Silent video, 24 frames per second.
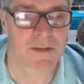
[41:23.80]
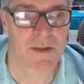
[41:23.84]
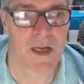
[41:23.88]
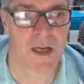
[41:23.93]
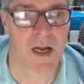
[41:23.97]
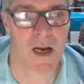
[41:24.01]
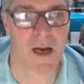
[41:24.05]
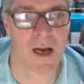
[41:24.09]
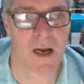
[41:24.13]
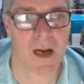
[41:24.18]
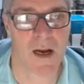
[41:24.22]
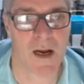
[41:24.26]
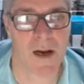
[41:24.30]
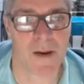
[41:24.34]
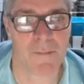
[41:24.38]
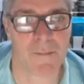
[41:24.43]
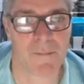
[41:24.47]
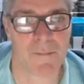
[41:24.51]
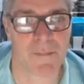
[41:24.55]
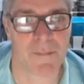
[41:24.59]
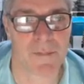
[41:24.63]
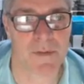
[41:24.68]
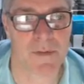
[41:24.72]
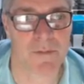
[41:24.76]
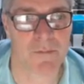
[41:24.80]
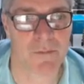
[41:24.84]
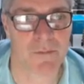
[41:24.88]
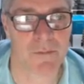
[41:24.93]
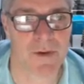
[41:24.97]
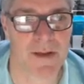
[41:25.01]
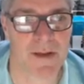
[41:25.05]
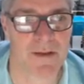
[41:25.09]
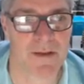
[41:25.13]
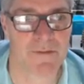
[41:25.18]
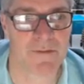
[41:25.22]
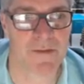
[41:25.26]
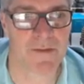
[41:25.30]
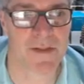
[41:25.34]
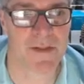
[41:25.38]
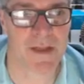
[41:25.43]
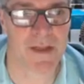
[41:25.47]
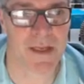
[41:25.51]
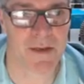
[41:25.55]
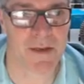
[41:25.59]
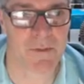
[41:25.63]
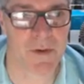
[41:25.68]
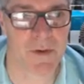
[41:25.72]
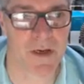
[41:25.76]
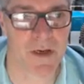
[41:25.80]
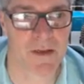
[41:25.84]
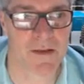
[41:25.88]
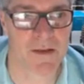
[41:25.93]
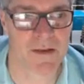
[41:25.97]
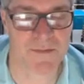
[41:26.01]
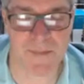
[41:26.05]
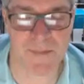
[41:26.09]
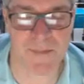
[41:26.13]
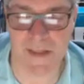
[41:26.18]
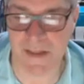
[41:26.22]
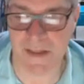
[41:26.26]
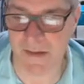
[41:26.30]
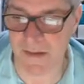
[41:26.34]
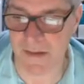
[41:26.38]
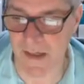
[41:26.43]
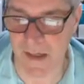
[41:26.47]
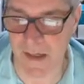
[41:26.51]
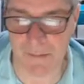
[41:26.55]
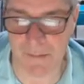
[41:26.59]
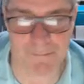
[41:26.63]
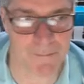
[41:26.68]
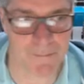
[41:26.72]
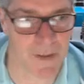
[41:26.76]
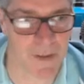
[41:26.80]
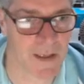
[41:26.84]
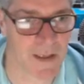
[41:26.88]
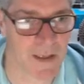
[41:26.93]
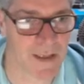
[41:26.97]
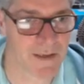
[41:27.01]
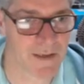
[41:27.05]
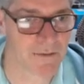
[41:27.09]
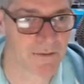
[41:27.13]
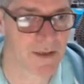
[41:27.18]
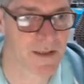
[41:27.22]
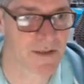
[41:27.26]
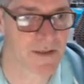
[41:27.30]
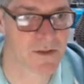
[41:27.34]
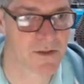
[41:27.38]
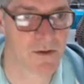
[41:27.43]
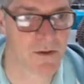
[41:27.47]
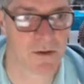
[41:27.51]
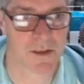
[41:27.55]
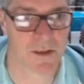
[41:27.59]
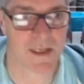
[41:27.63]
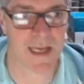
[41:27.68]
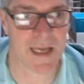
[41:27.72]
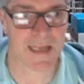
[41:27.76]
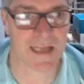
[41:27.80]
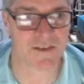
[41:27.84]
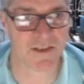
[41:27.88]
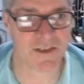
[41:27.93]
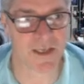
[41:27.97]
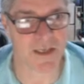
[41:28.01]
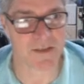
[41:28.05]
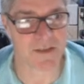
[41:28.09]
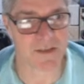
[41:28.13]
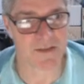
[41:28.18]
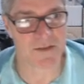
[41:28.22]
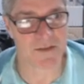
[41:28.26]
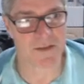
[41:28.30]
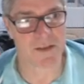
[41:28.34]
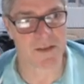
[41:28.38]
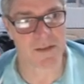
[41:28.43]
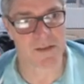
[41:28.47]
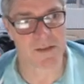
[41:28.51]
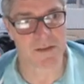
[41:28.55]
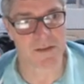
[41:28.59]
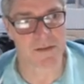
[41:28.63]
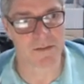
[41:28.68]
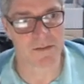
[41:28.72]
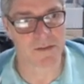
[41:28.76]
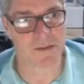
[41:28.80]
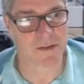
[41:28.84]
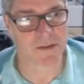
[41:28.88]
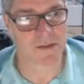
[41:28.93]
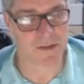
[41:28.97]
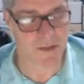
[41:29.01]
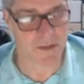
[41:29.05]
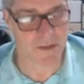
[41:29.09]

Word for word: um, with the work that's been done by Great Scott Gadgets and